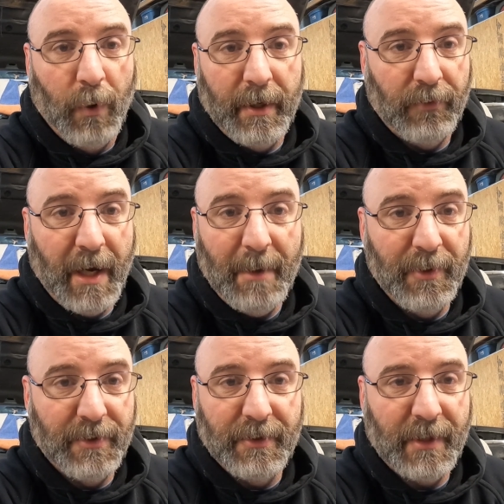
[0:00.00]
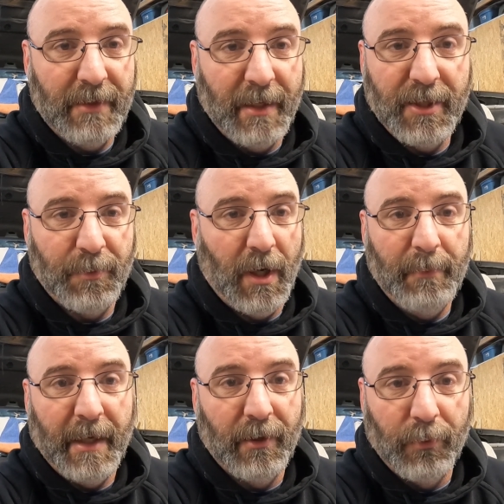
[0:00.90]
whatever happens inside the
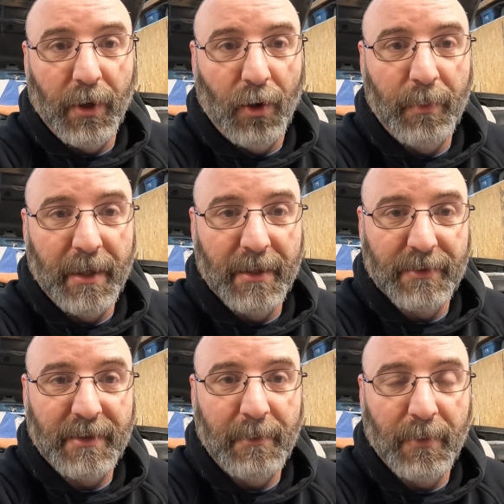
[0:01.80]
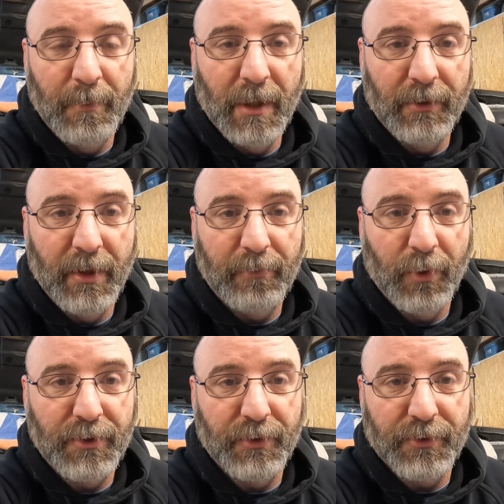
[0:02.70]
hpop, I don't know, but it doesn't seem to build enough
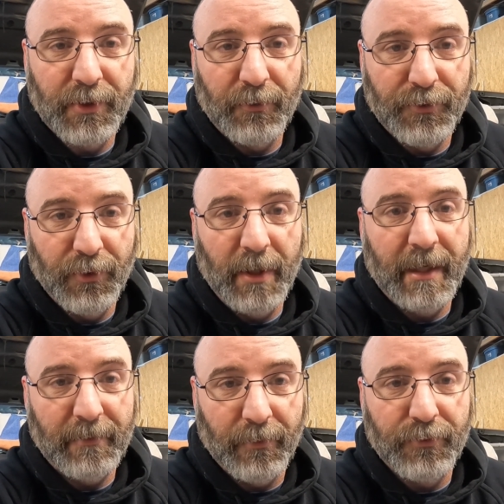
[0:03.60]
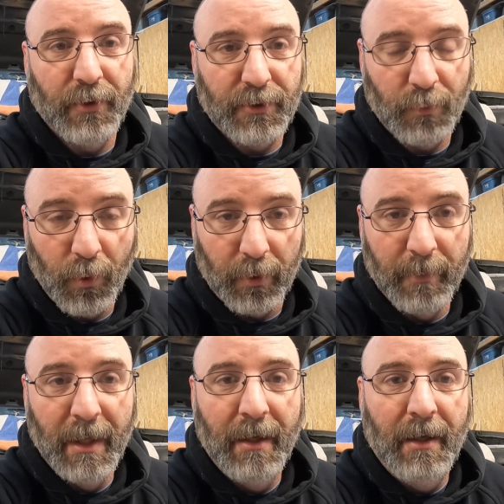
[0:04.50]
pressure to start the truck after the truck's
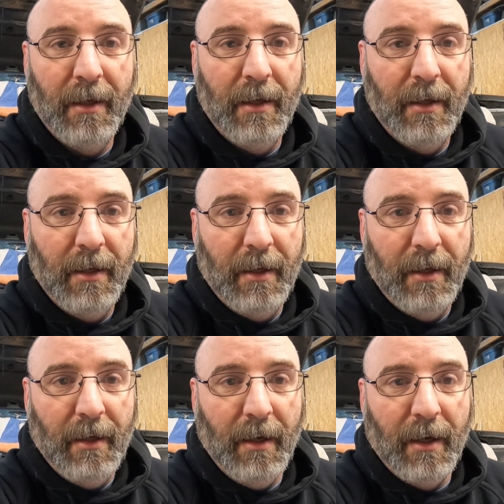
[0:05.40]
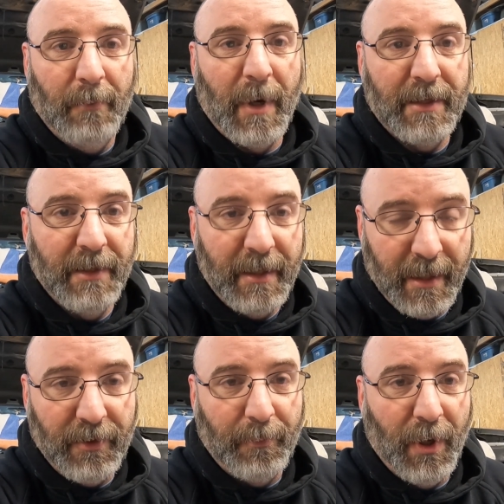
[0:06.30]
warm. By
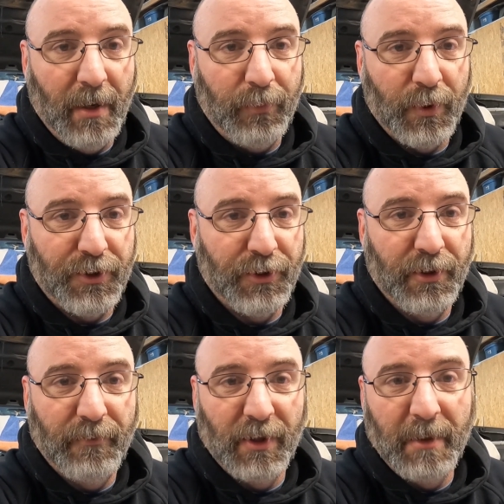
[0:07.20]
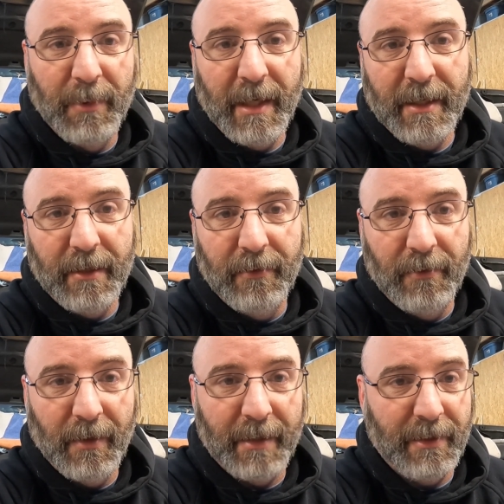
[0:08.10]
deadheading the pump, we should have eliminated
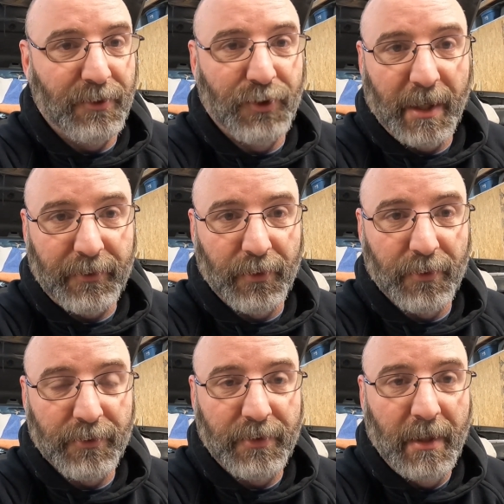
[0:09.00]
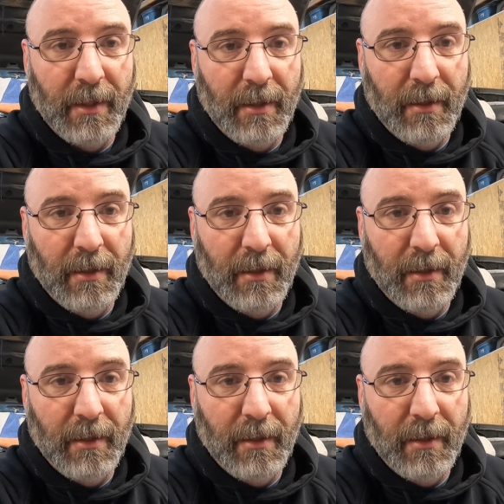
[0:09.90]
like injectors,